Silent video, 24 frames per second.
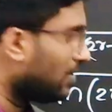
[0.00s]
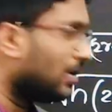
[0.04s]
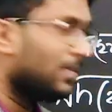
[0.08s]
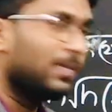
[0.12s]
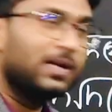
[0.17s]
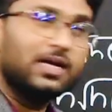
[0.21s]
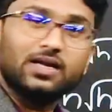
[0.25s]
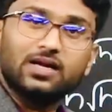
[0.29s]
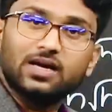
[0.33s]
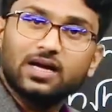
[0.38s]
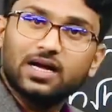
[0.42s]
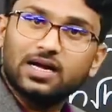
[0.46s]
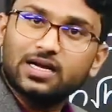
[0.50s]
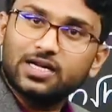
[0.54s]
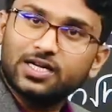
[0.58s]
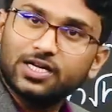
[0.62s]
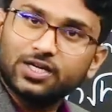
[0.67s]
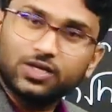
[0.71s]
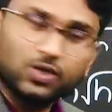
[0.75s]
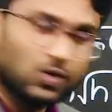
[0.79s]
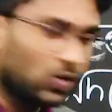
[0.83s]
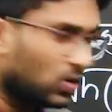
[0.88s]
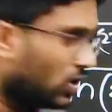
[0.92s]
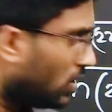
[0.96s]
will be
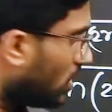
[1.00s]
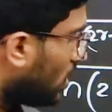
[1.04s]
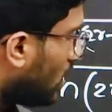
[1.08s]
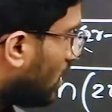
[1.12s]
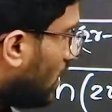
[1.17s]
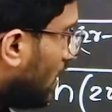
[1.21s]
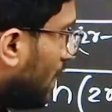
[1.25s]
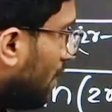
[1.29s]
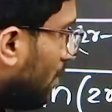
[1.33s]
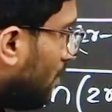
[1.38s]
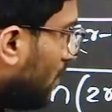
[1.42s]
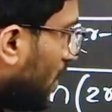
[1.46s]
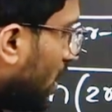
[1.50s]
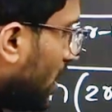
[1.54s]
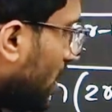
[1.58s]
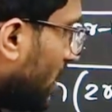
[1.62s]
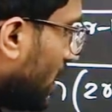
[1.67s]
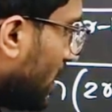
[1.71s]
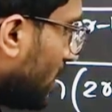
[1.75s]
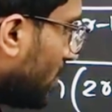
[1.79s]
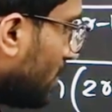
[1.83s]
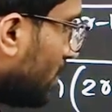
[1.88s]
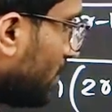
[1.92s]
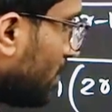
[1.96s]
altitude,
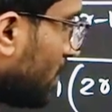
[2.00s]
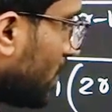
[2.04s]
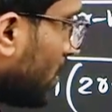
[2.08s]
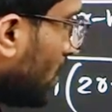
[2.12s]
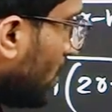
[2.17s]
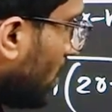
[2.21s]
median.